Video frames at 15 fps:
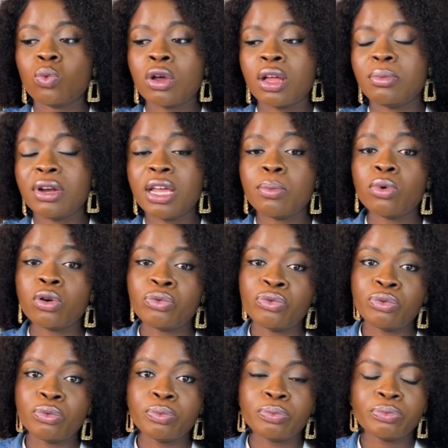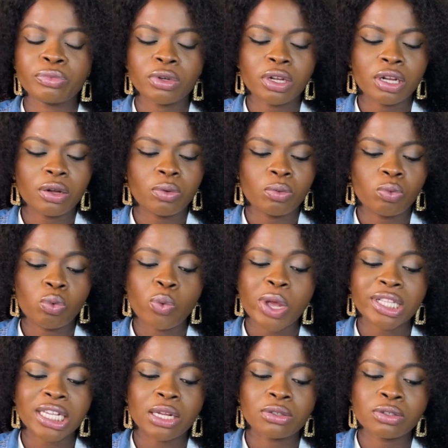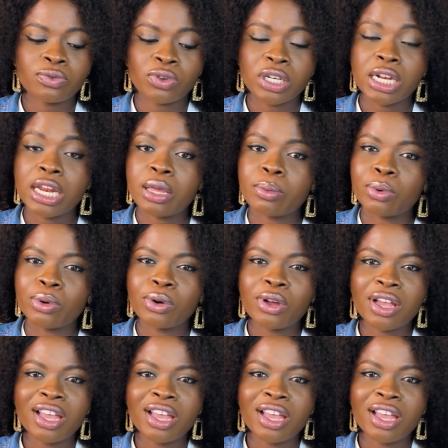labor room, wait out for the labor.